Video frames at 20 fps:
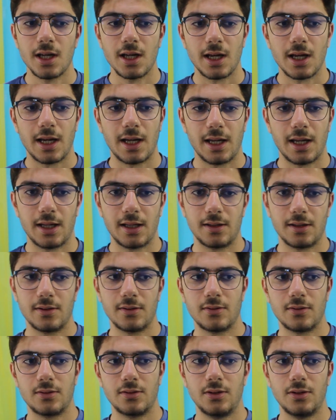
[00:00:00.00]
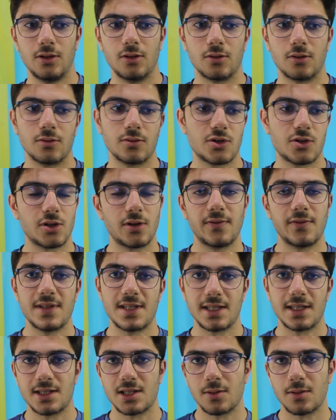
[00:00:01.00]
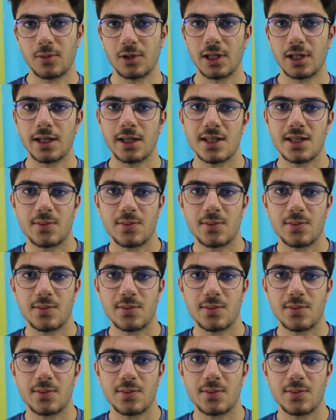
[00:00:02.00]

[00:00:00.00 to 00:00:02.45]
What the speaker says: and, servicing some clients.